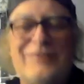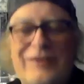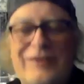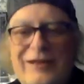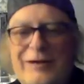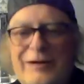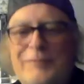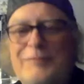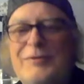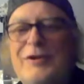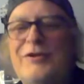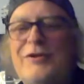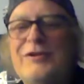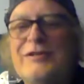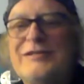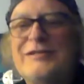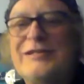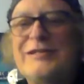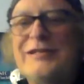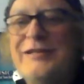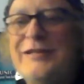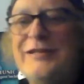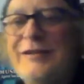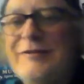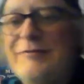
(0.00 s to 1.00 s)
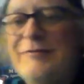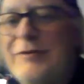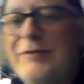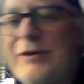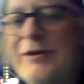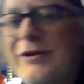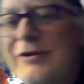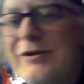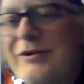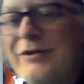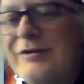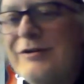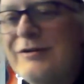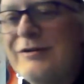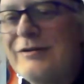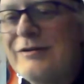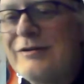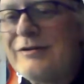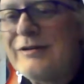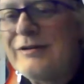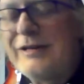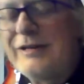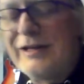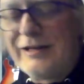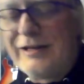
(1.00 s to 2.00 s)
Well, I'm noticing that we're
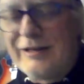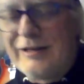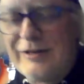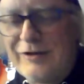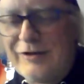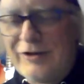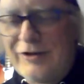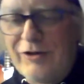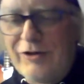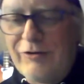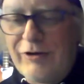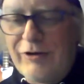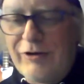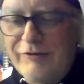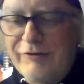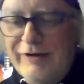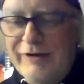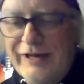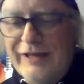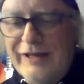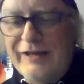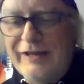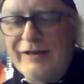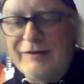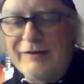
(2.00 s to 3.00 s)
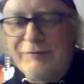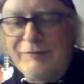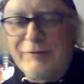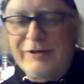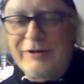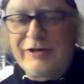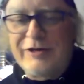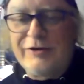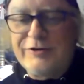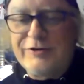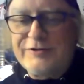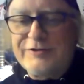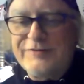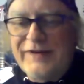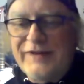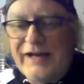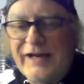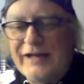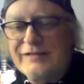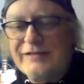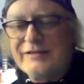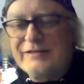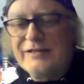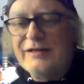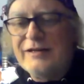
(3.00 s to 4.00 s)
getting a little low already. It goes
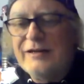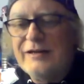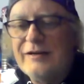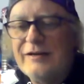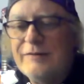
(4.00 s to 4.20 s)
fast.